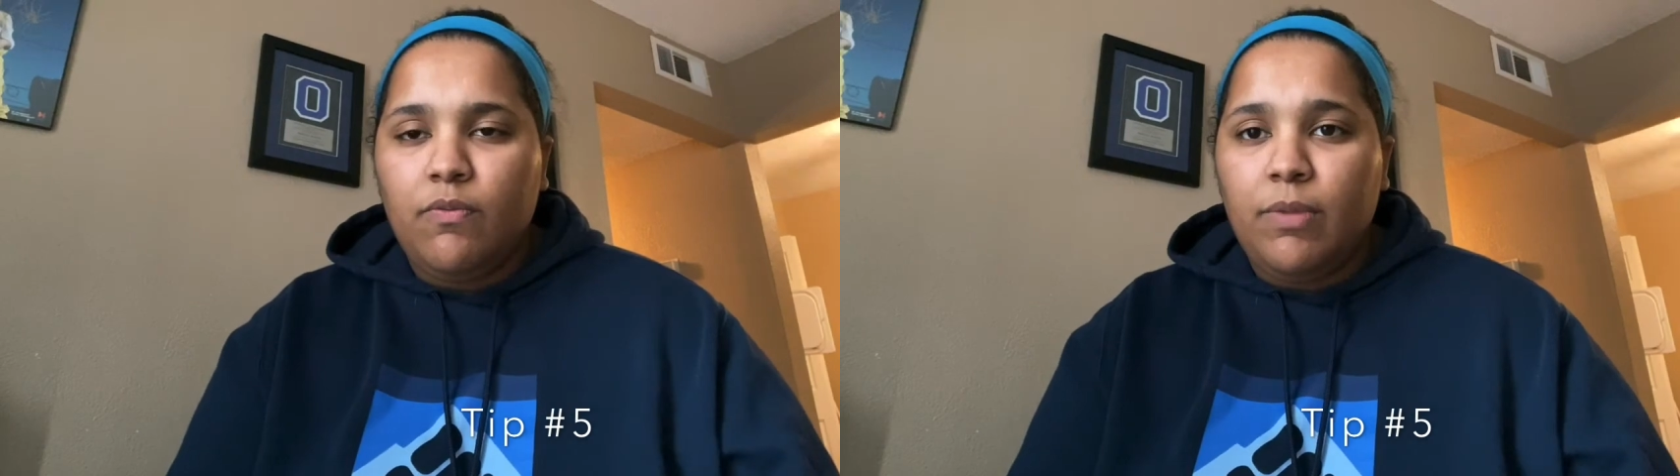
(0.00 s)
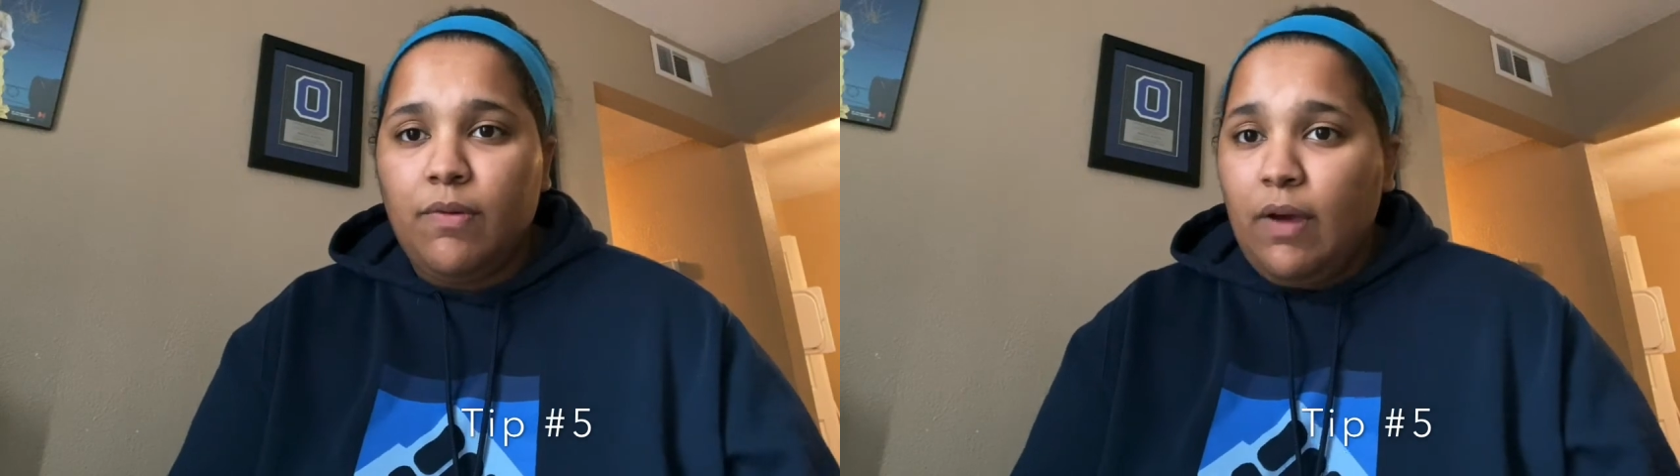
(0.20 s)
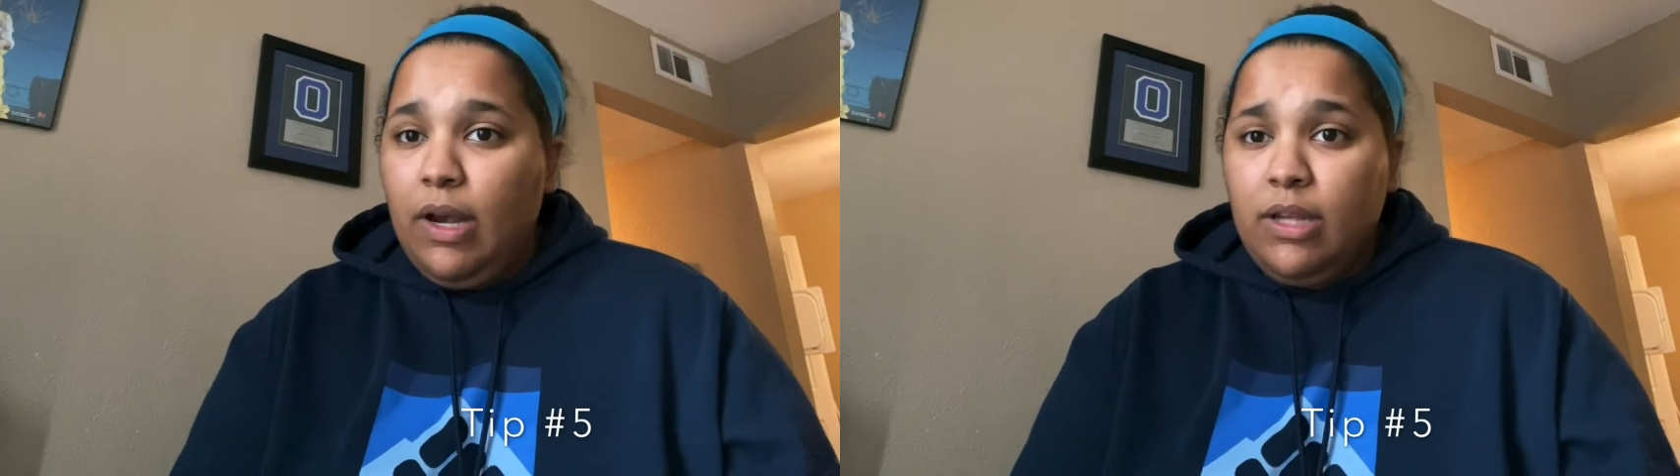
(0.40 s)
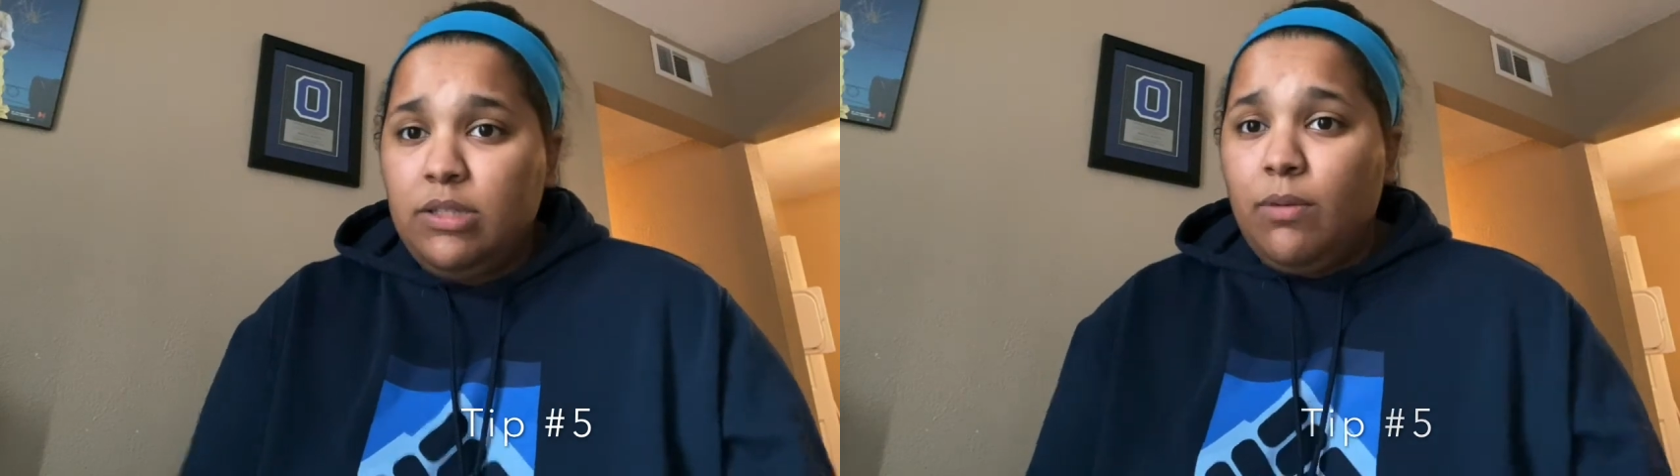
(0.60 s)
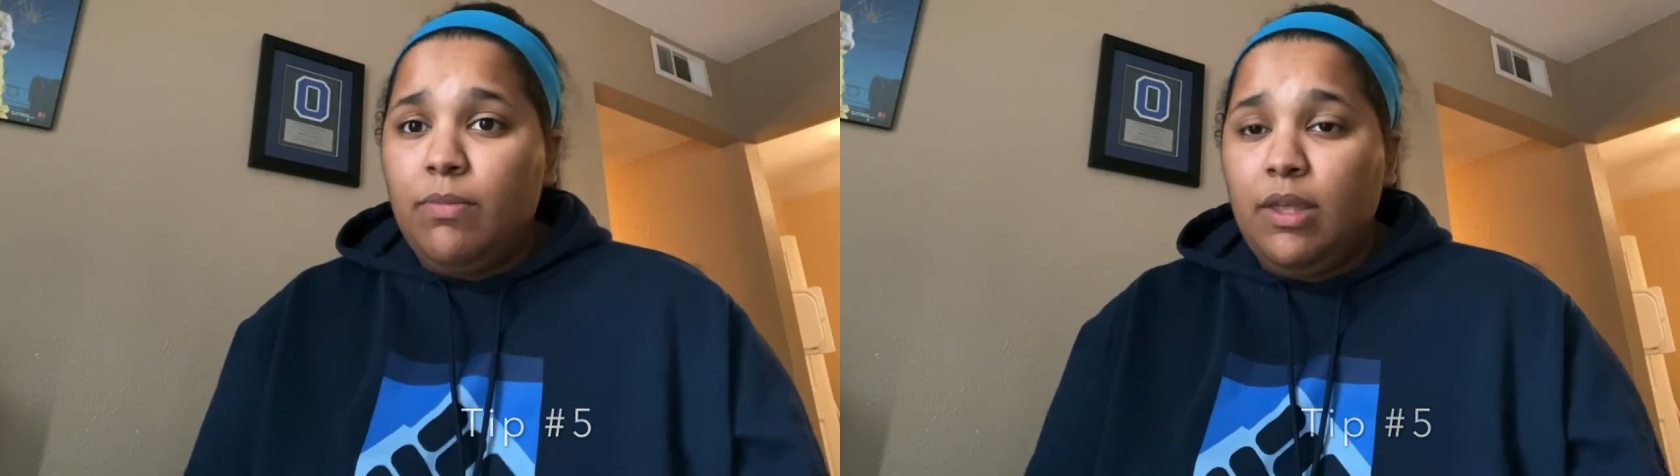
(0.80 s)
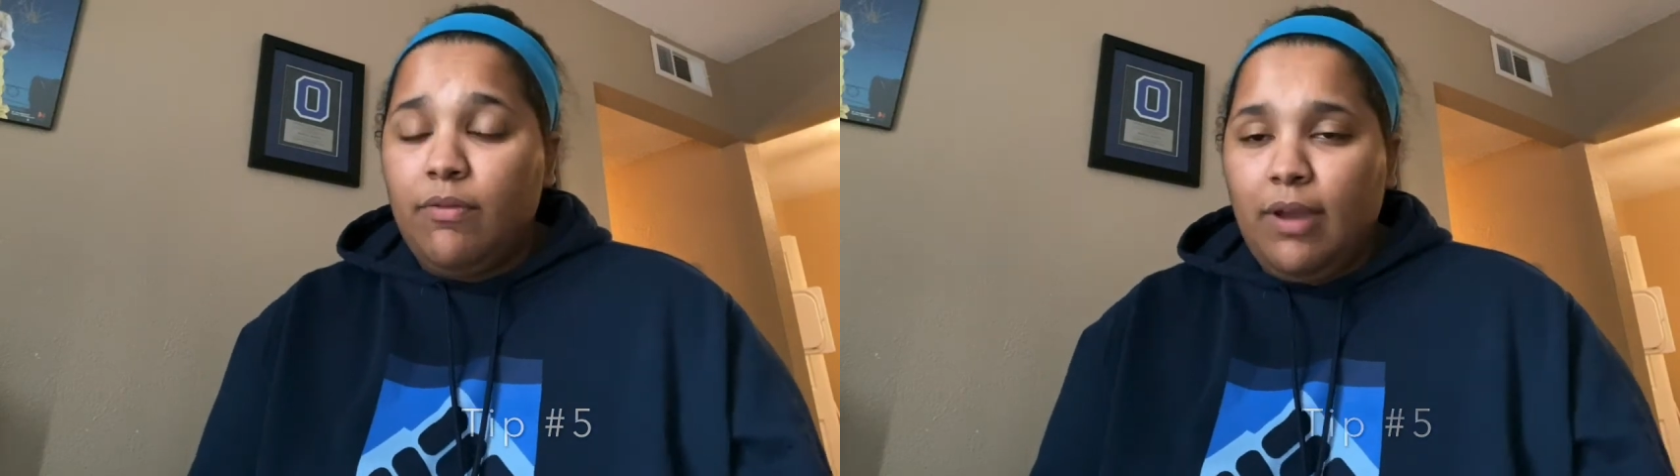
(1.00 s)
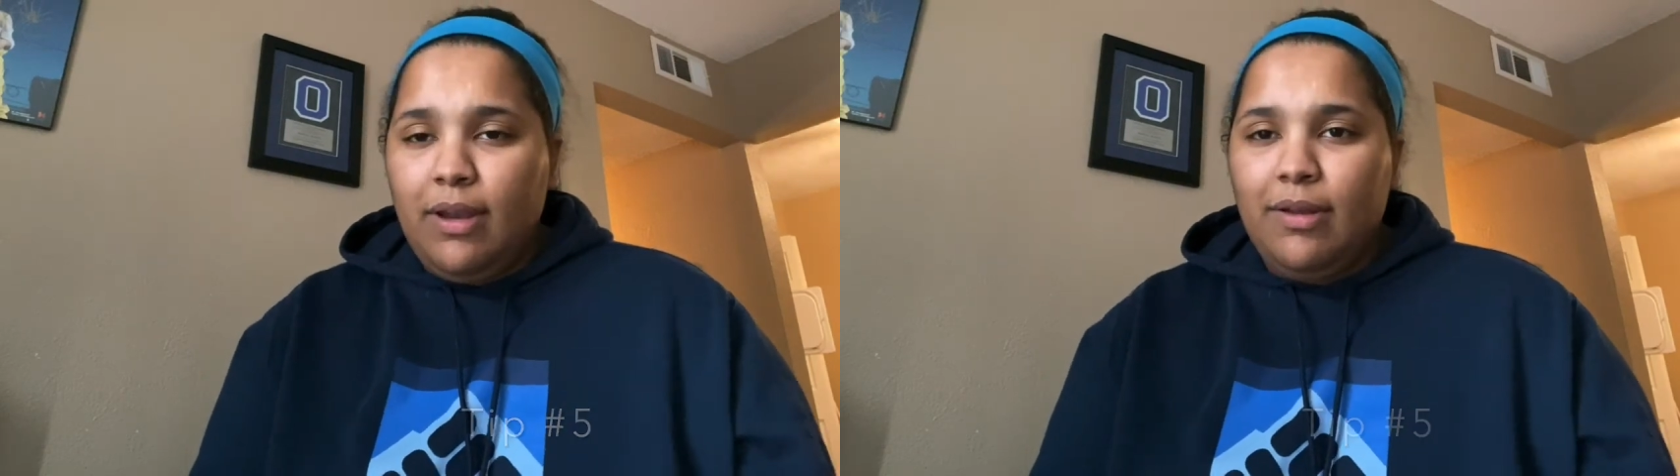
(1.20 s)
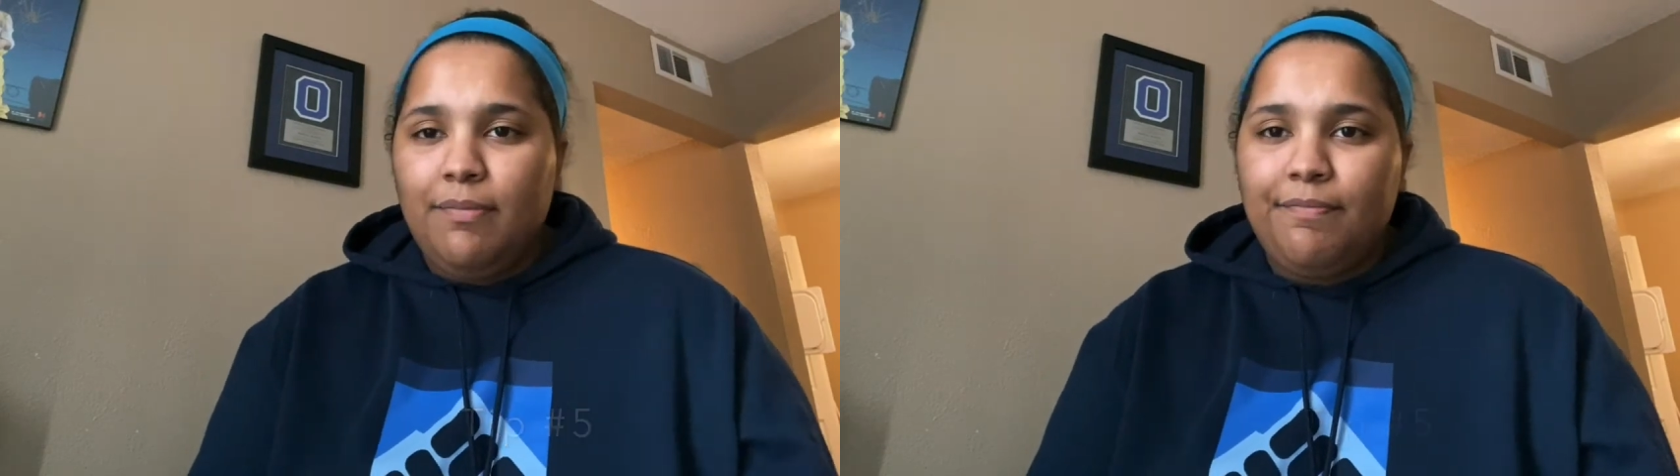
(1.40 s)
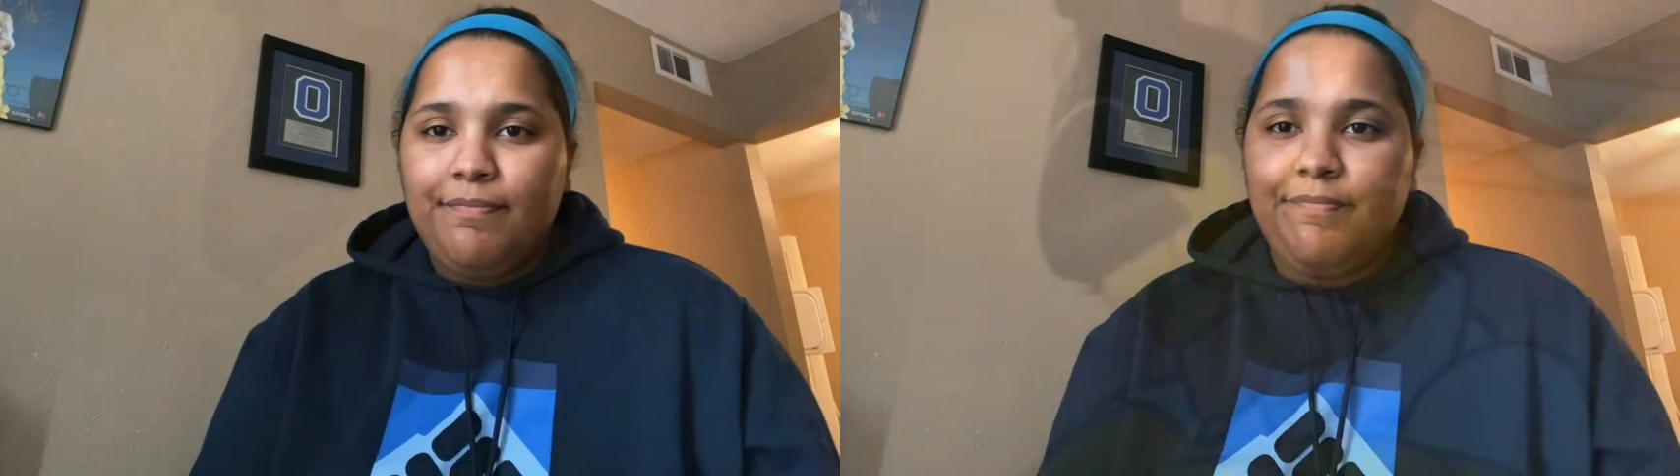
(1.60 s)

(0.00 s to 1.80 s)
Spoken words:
be writing something random.